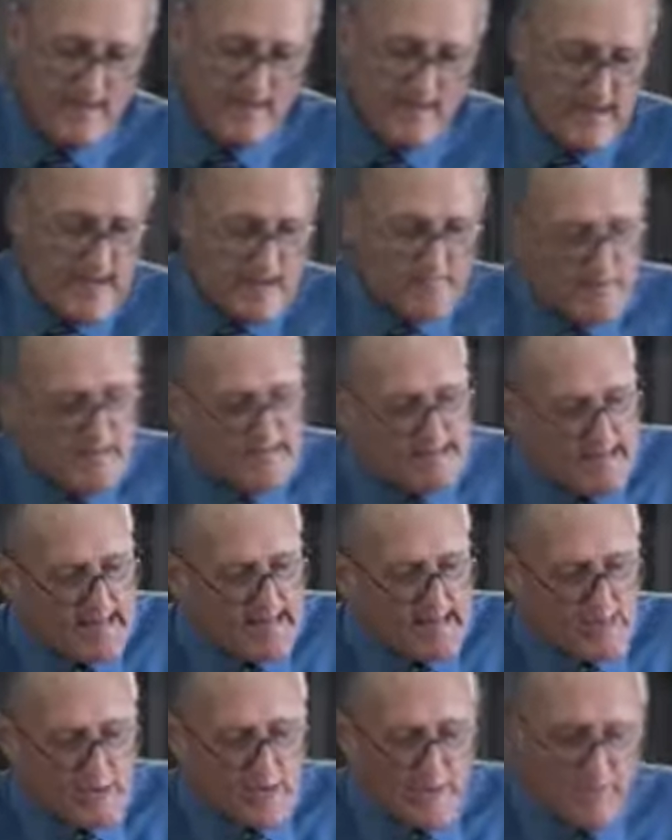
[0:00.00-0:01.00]
Let me tell
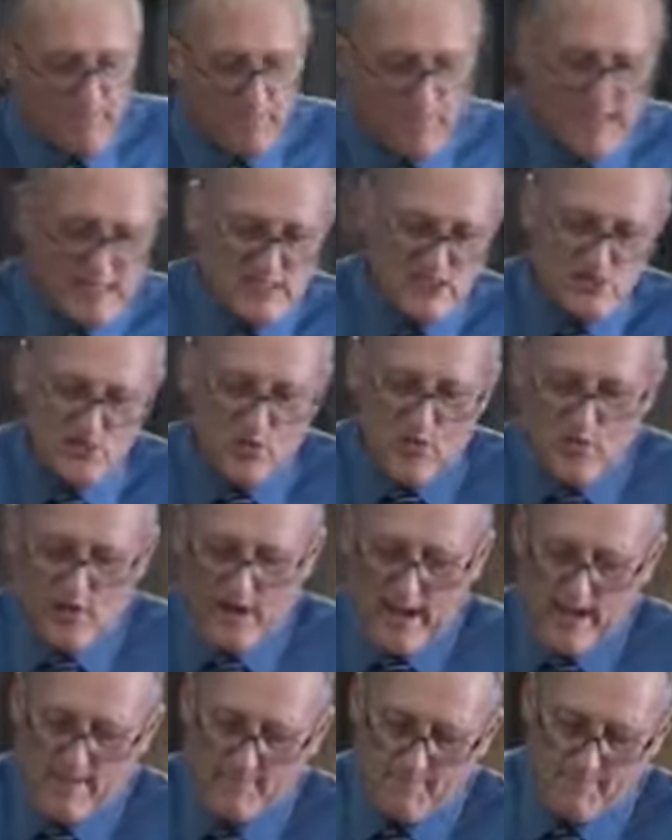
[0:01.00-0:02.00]
you a
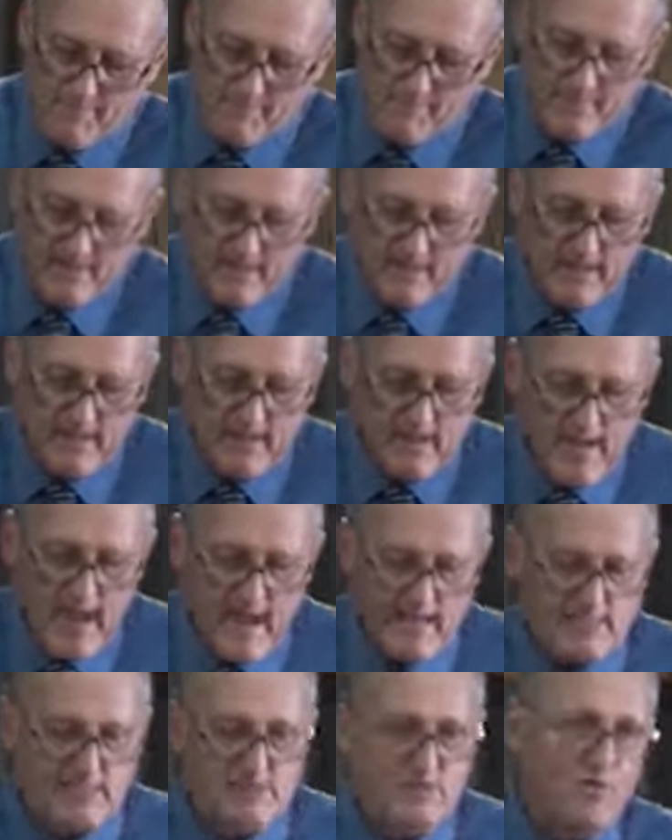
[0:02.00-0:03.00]
story.
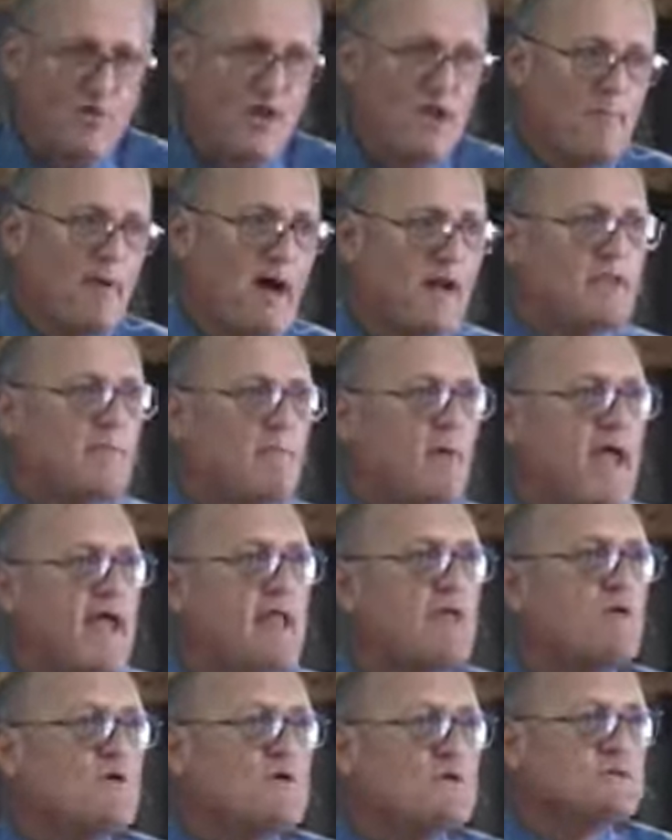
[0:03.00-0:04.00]
It's a story about a
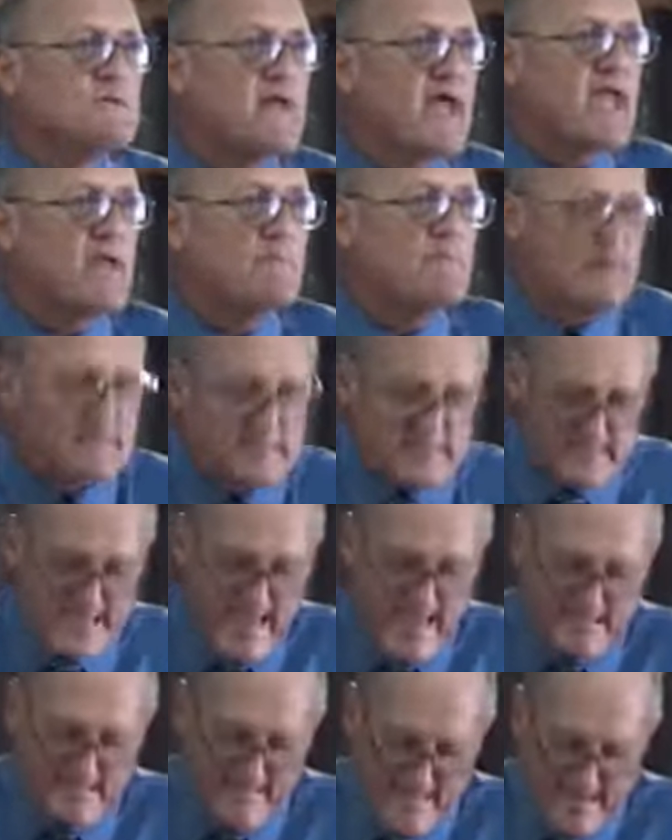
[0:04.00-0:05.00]
man whose name is
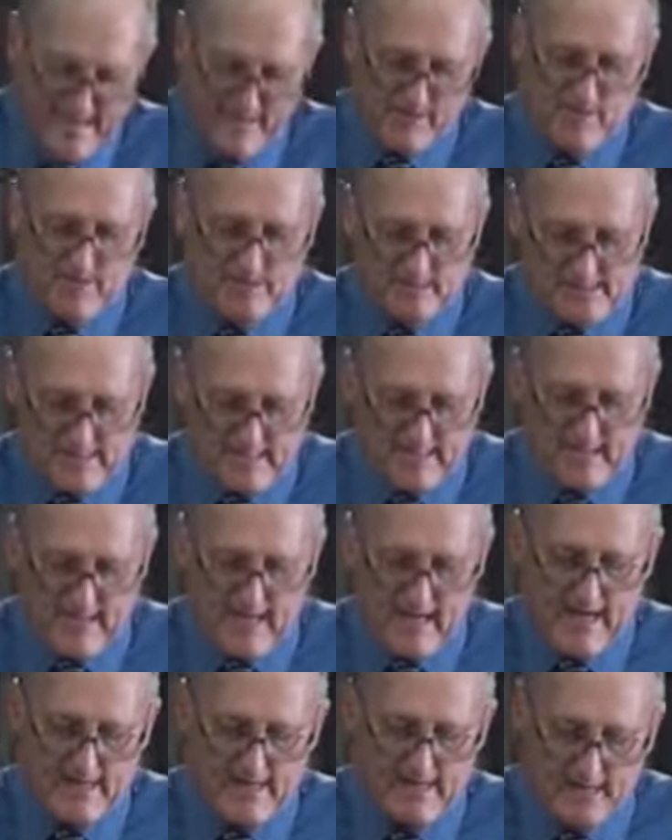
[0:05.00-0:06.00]
Stan Daniels. He
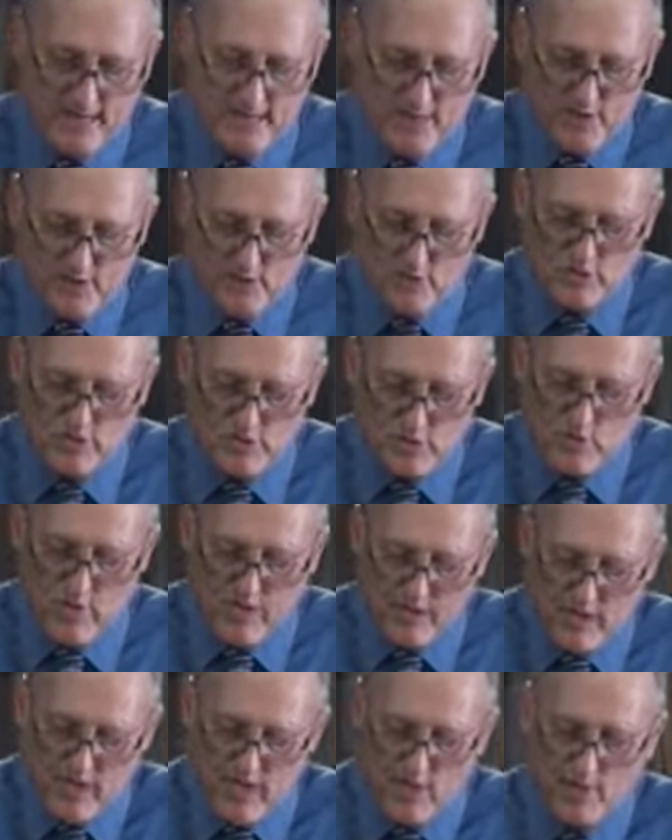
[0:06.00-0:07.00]
died a year or two
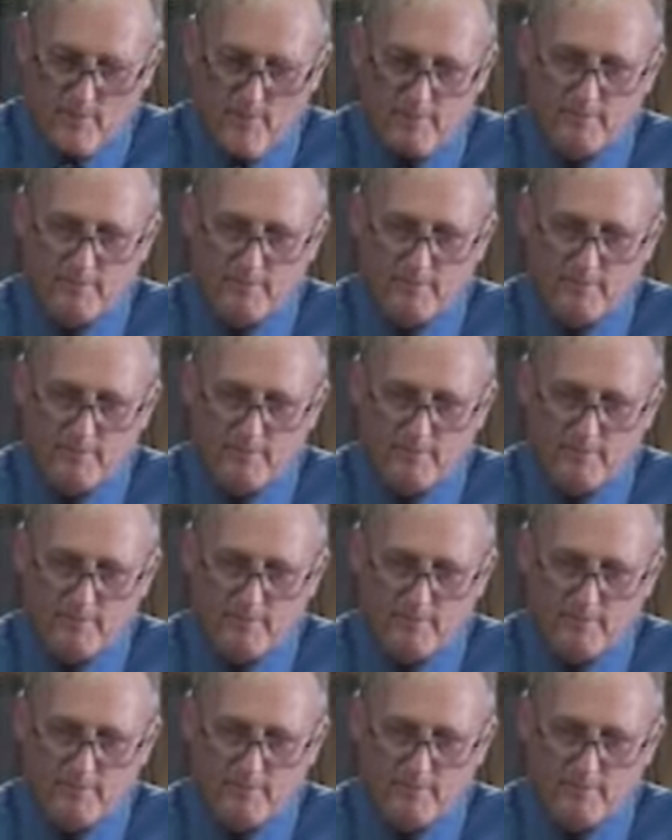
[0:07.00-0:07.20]
ago.